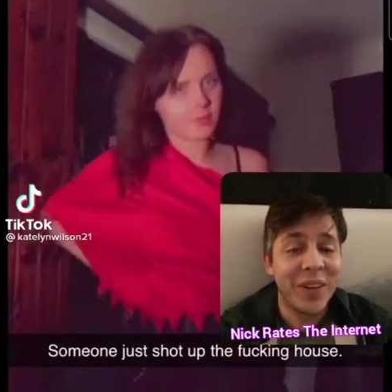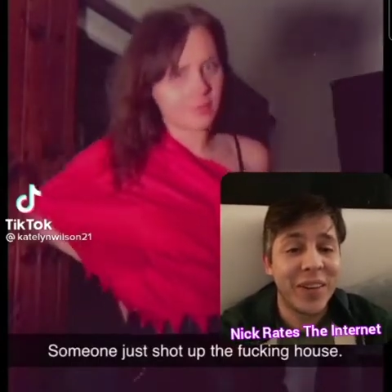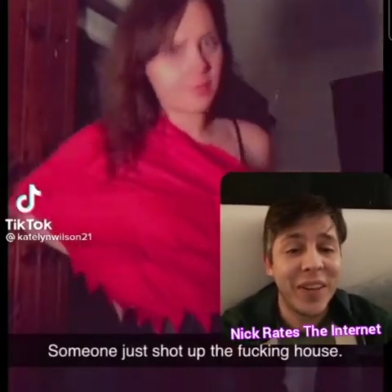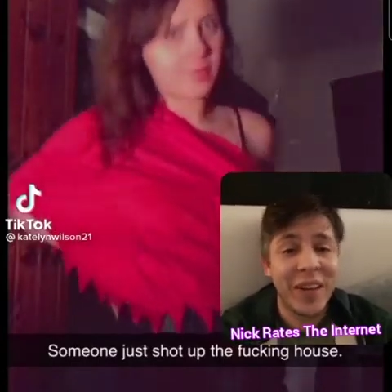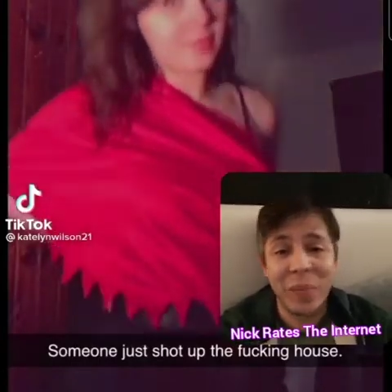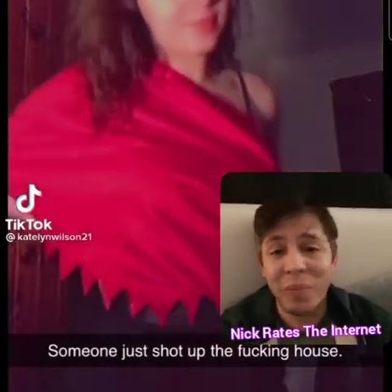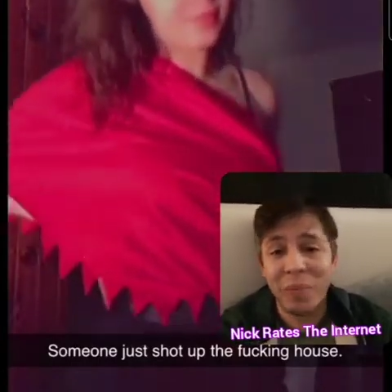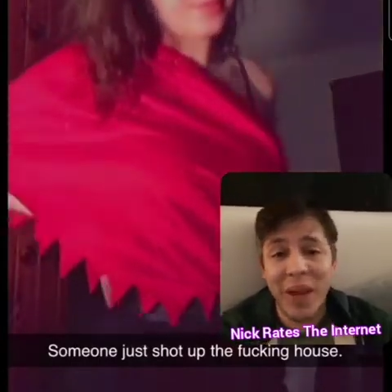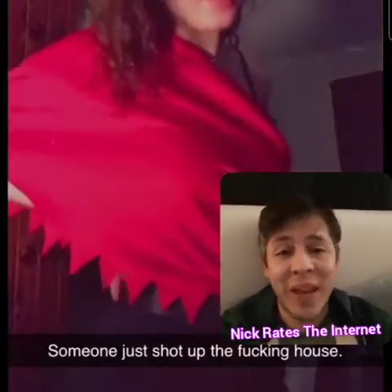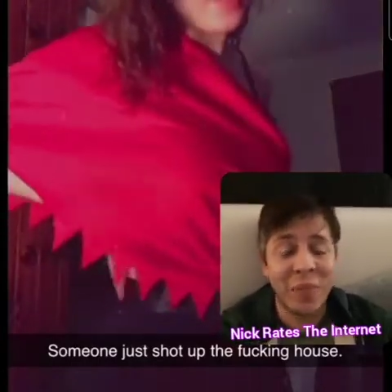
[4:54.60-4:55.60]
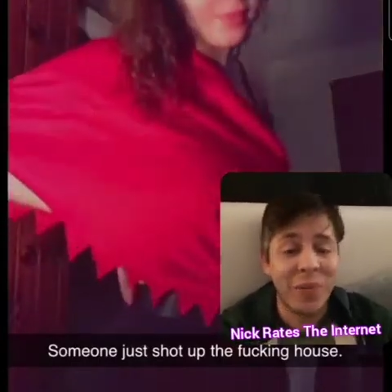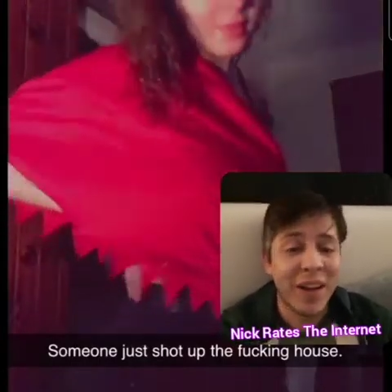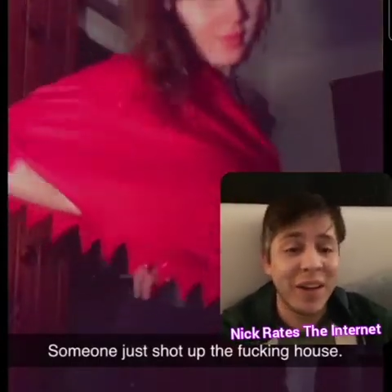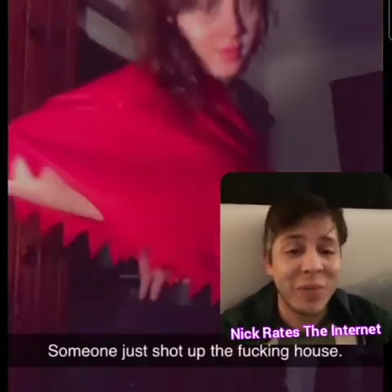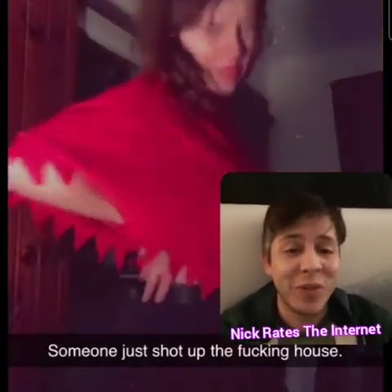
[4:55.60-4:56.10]
then bam,
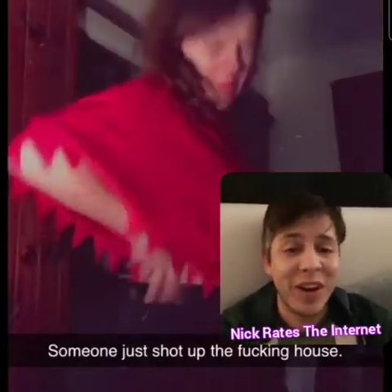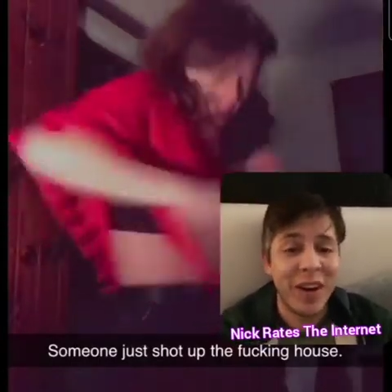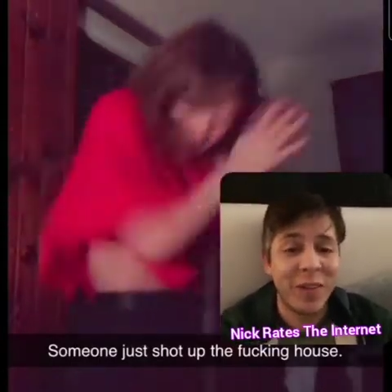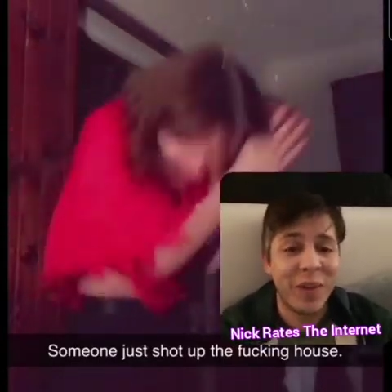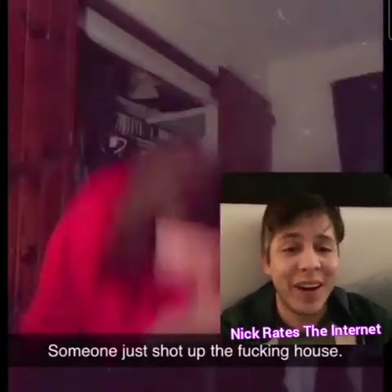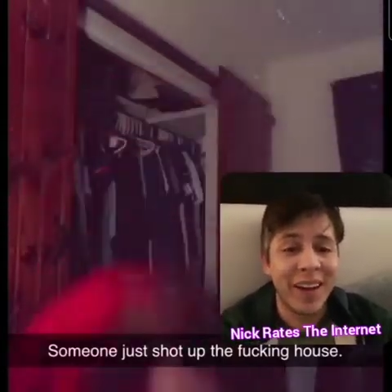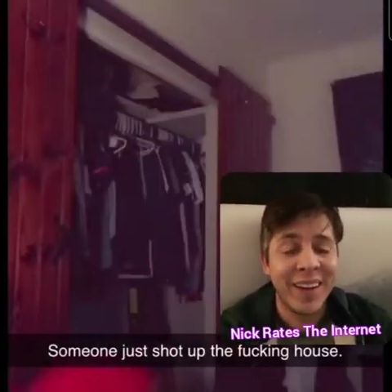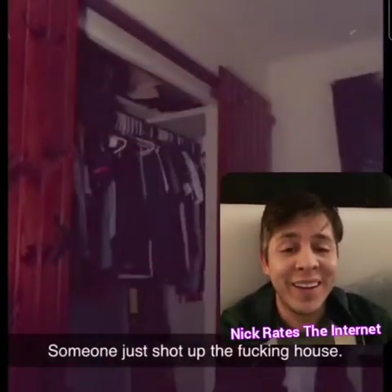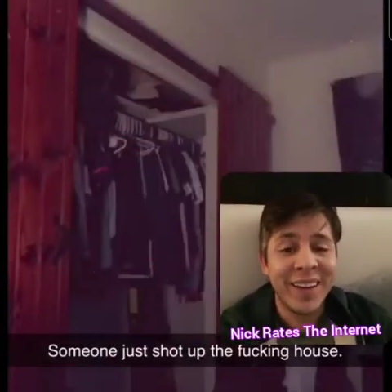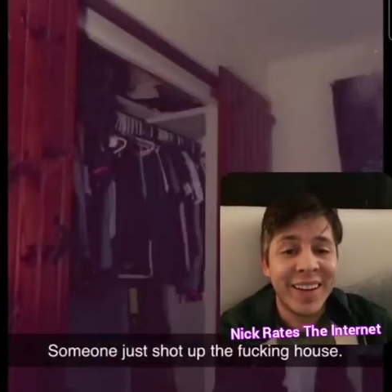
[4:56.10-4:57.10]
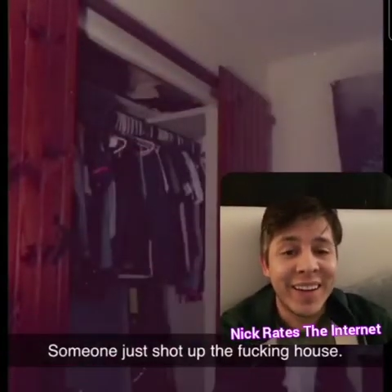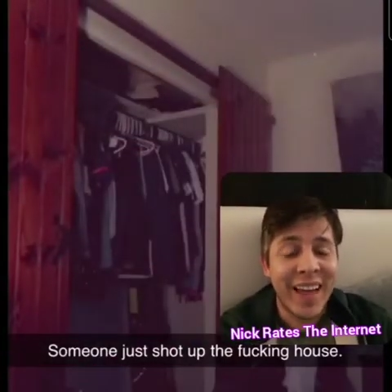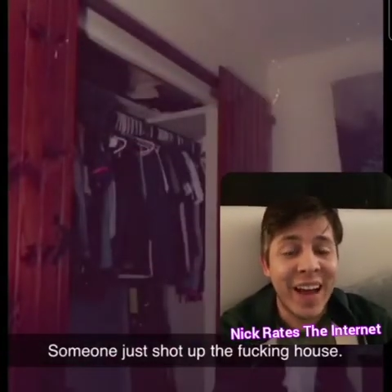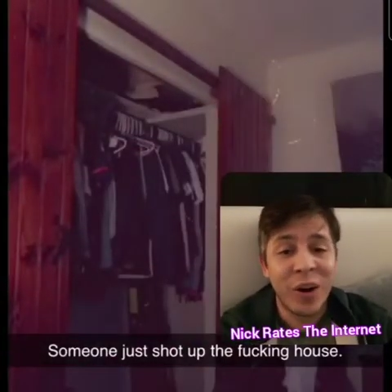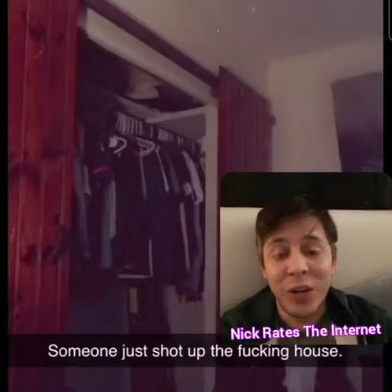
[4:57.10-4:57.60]
random drive-by.
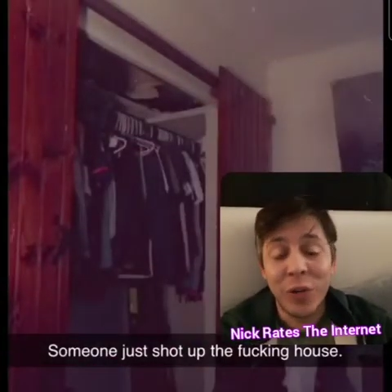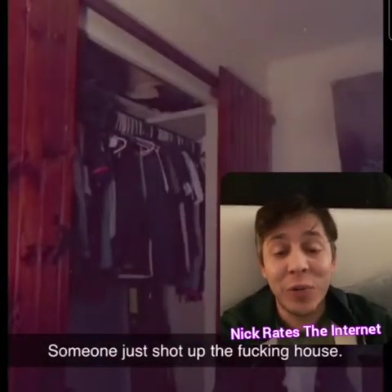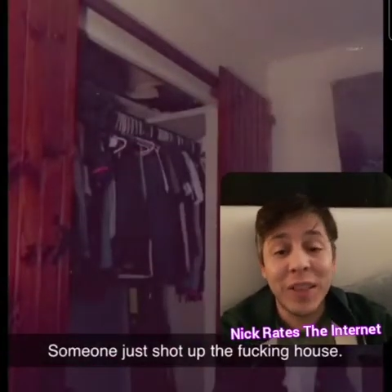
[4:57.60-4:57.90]
Now, you read the